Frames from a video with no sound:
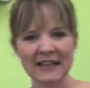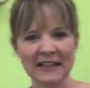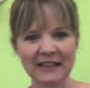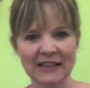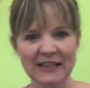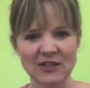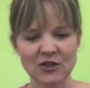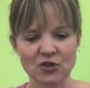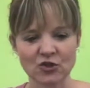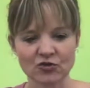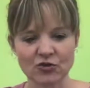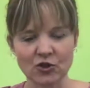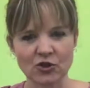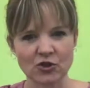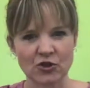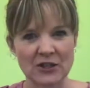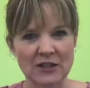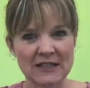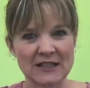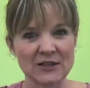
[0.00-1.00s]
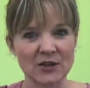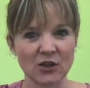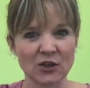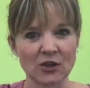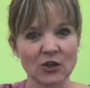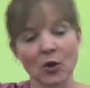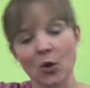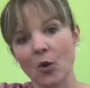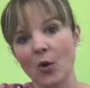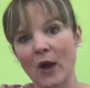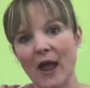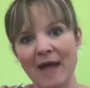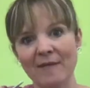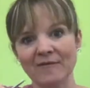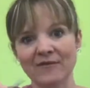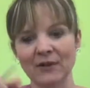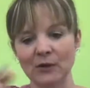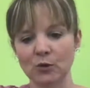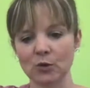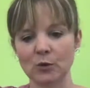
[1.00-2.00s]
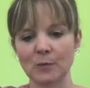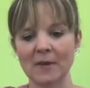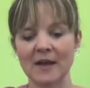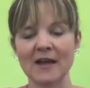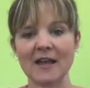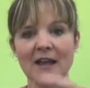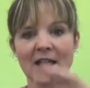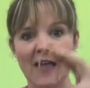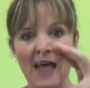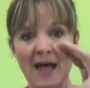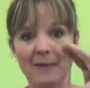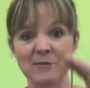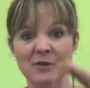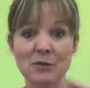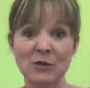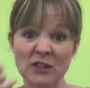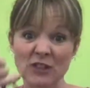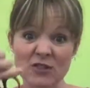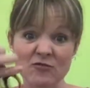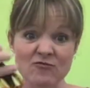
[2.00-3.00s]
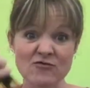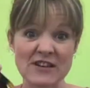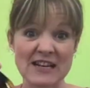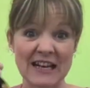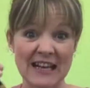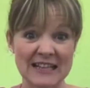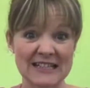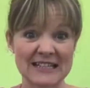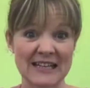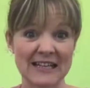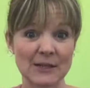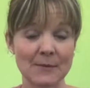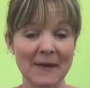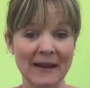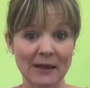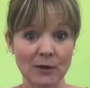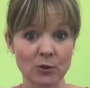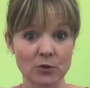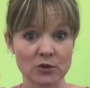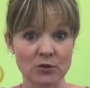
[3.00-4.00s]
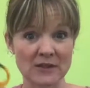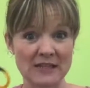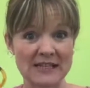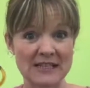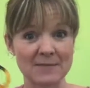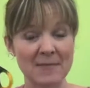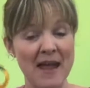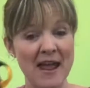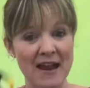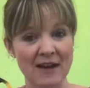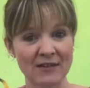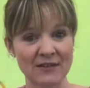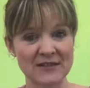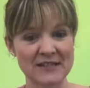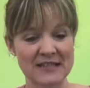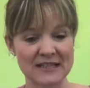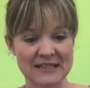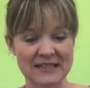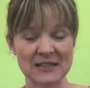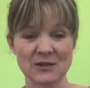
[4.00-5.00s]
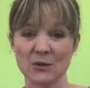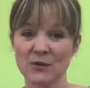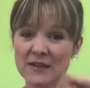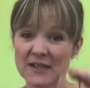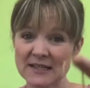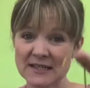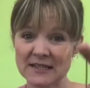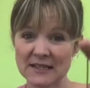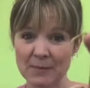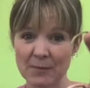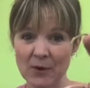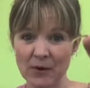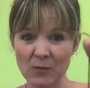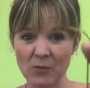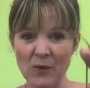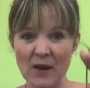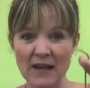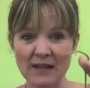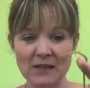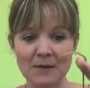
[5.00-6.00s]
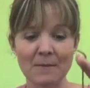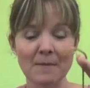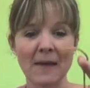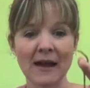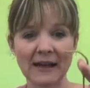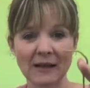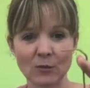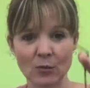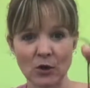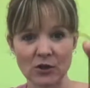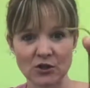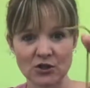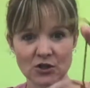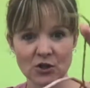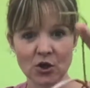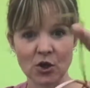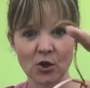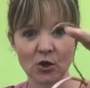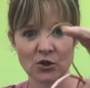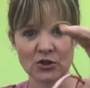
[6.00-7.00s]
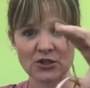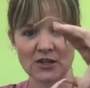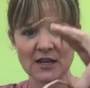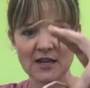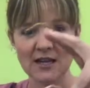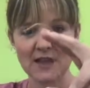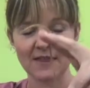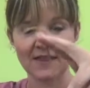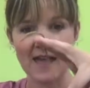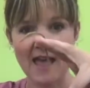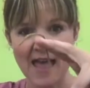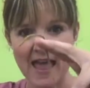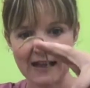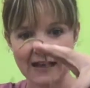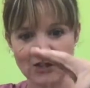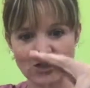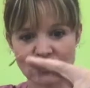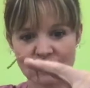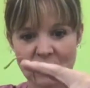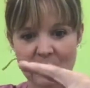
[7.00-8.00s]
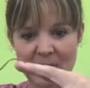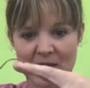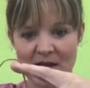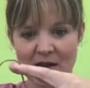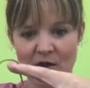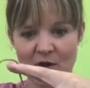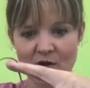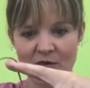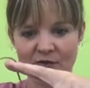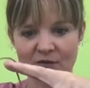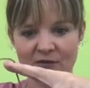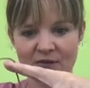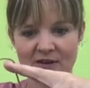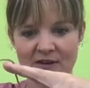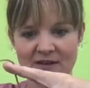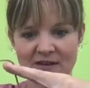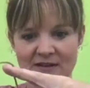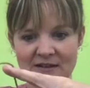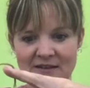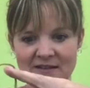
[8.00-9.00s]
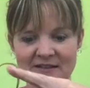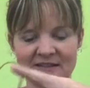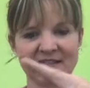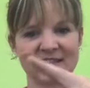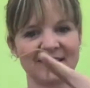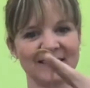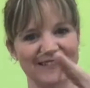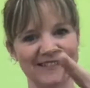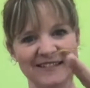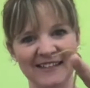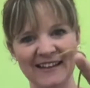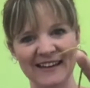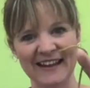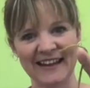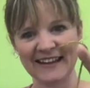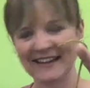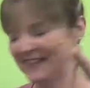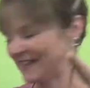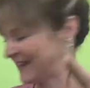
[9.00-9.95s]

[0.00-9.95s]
instructions on your envelope, you will have realised that you might also need a pair of scissors. So this is a point where you might want to cut the extra bit off, like that.